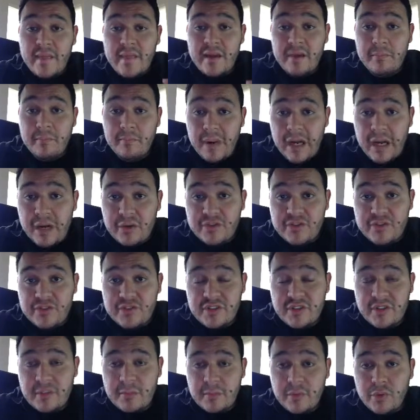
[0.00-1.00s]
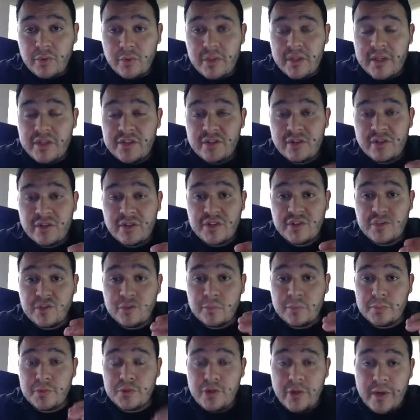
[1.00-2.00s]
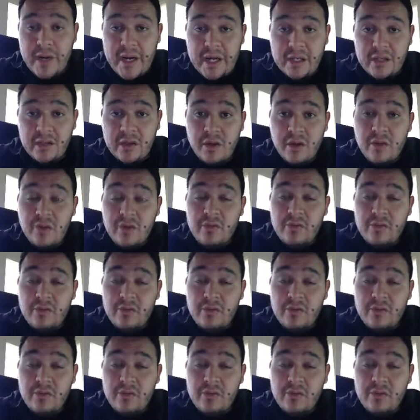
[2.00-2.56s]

that Bowser symbol is going to subtract